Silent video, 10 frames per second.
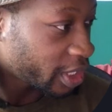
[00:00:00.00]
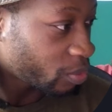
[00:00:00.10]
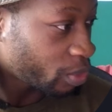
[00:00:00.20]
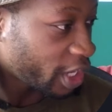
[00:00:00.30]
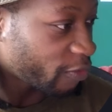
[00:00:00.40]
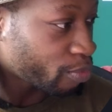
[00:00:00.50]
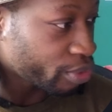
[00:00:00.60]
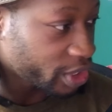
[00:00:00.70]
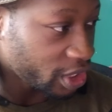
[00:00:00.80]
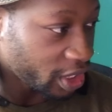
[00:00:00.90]
We have
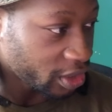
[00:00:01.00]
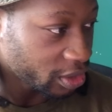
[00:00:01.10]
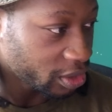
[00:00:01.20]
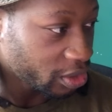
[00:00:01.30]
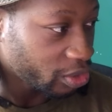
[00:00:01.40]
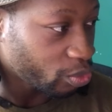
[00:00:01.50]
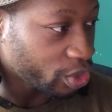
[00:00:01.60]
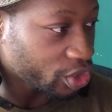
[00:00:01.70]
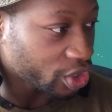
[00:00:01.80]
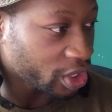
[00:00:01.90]
Prettier,
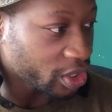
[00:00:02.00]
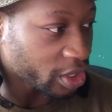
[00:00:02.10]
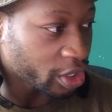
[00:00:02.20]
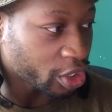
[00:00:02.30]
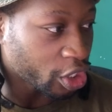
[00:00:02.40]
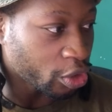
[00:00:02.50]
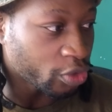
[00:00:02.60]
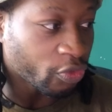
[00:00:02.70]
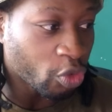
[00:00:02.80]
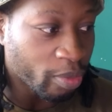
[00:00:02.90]
which is a code
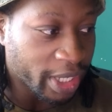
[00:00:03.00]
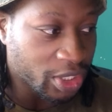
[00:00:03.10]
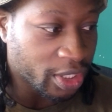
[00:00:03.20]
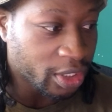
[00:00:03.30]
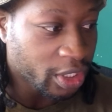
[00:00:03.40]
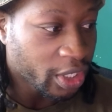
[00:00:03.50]
formatter.